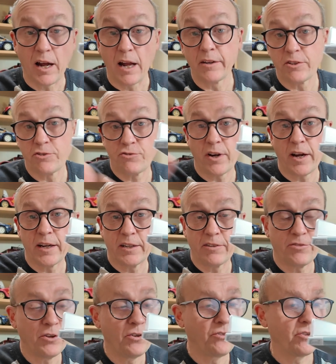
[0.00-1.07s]
under tray
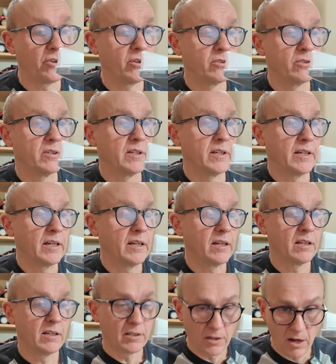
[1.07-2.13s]
diffuser on the
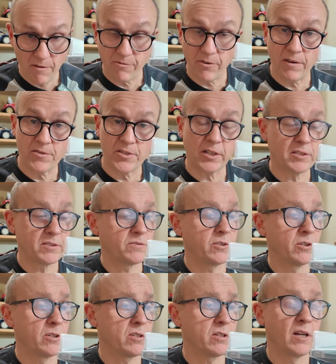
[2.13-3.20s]
956, of
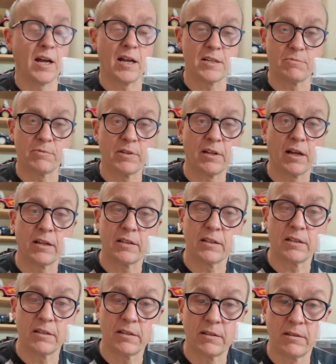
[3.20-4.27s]
course, as with
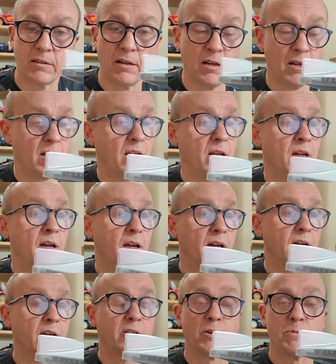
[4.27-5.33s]
other
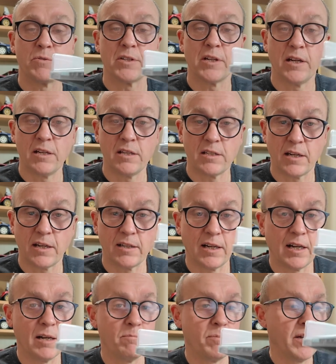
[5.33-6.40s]
Group Cs and
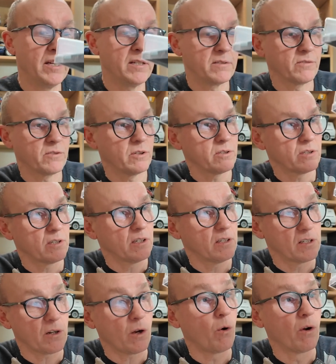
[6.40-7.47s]
LMPs, of course,
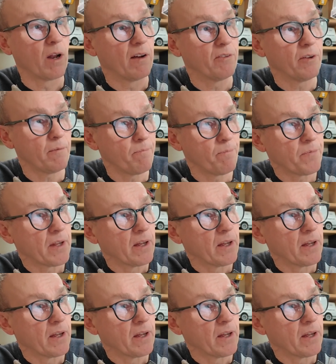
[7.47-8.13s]
all have that.